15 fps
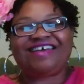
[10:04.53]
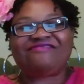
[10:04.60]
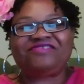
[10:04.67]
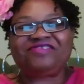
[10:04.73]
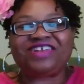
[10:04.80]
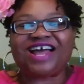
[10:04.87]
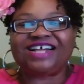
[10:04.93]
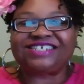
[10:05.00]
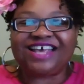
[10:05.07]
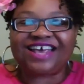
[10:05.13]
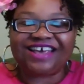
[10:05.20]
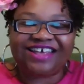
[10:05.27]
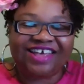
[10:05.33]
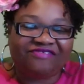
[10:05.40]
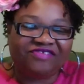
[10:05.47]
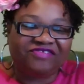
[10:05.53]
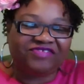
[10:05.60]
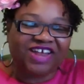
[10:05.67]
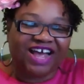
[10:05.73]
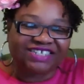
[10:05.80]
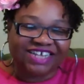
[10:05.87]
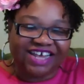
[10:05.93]
if you're not taking, if you've
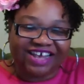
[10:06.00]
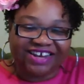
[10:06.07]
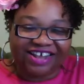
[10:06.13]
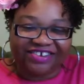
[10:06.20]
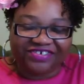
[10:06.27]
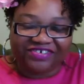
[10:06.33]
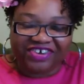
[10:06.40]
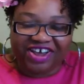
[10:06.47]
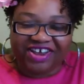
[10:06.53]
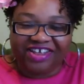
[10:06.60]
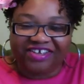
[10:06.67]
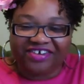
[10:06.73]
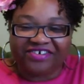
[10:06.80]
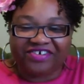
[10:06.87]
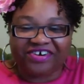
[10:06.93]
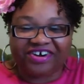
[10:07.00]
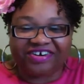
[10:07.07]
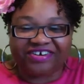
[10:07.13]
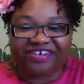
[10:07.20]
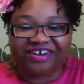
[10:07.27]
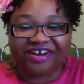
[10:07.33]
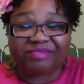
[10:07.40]
not taken that training
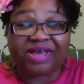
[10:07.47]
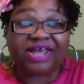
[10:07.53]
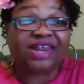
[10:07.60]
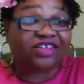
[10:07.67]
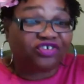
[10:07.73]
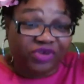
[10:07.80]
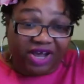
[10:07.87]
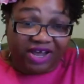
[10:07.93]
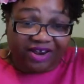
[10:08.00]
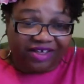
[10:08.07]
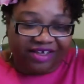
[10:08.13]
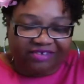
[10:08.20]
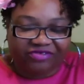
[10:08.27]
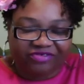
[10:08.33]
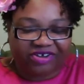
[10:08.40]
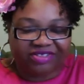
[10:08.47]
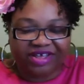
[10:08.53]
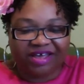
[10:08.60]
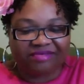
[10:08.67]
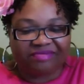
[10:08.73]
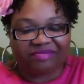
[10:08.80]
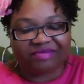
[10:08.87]
or um, any training for
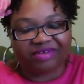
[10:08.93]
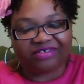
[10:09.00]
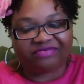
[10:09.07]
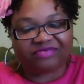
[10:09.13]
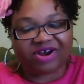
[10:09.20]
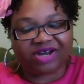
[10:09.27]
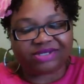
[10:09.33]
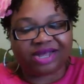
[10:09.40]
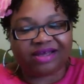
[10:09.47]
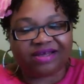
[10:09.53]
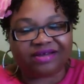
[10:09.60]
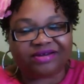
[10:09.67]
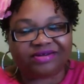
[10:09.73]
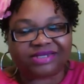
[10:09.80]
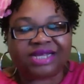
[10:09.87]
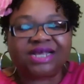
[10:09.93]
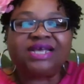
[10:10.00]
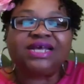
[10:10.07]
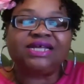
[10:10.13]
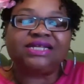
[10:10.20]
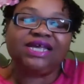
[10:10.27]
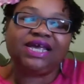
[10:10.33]
that, as far as that goes,
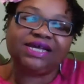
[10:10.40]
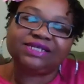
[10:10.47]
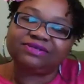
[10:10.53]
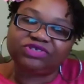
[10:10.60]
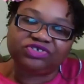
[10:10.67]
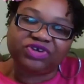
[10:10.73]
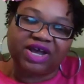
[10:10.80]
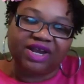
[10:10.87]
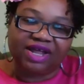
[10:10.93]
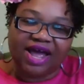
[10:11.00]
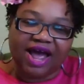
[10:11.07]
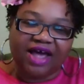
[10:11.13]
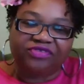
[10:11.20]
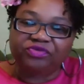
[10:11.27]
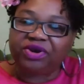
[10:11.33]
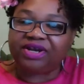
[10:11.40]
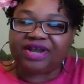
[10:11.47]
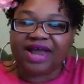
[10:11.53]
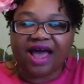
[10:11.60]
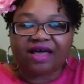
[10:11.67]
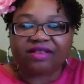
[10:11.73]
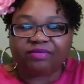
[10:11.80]
get some training, guys. We are
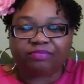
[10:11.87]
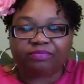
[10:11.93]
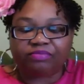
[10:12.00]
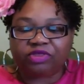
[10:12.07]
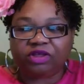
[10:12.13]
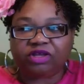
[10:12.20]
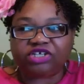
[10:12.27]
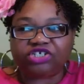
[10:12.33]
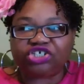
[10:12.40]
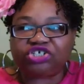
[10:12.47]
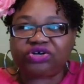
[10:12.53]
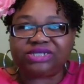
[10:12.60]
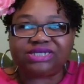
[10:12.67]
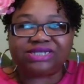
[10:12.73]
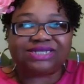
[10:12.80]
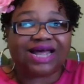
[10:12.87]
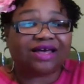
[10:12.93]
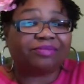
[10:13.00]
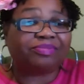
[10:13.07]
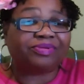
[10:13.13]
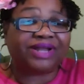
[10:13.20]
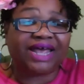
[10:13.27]
not, the insurance is
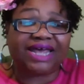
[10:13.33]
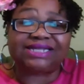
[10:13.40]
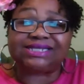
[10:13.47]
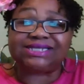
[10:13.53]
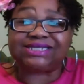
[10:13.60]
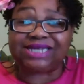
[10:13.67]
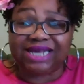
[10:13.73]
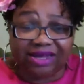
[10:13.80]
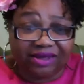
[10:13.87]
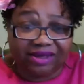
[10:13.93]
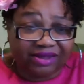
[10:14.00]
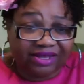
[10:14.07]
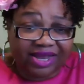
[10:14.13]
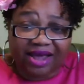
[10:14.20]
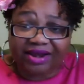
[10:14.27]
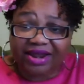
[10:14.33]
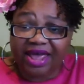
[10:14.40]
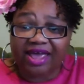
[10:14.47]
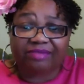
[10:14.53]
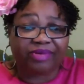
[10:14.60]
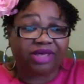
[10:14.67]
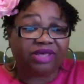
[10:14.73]
like a plan Z, not
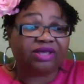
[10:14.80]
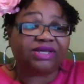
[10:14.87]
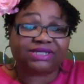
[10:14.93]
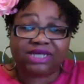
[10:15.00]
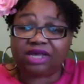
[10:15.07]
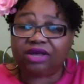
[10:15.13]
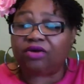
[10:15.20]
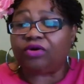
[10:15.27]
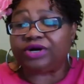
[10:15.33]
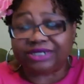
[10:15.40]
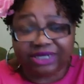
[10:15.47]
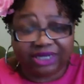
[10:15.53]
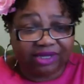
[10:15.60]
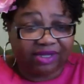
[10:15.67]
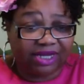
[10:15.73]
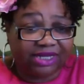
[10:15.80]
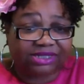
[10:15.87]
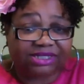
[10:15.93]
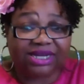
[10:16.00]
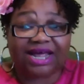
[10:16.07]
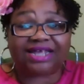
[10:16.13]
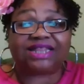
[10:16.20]
A, B, C, or D.
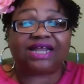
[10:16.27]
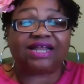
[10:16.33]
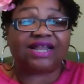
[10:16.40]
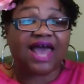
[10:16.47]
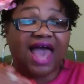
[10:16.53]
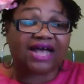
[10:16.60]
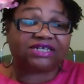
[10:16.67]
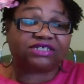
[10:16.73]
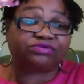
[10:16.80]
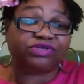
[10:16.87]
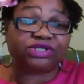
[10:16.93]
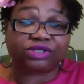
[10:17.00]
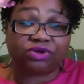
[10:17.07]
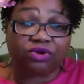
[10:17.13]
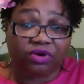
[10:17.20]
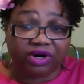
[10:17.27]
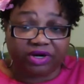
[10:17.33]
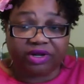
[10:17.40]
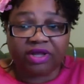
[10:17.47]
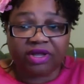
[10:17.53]
It's like the last resort.